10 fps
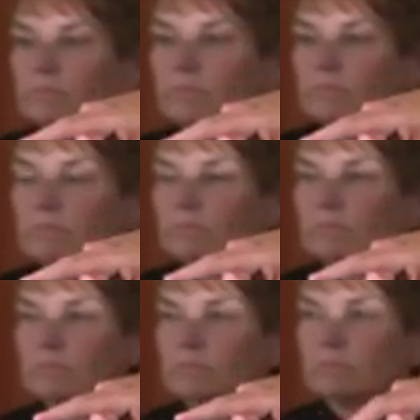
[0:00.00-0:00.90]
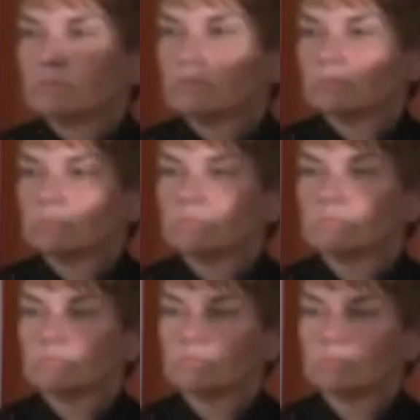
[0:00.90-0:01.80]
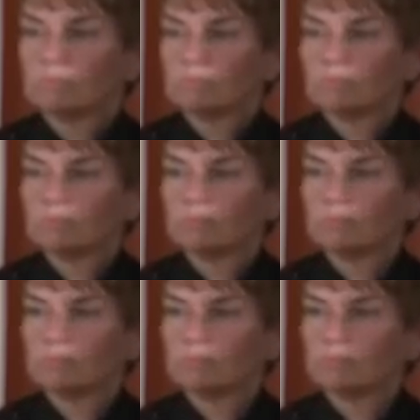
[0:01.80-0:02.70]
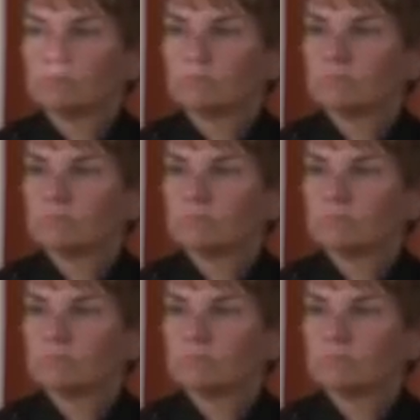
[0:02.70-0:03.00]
No words are spoken by the person on screen.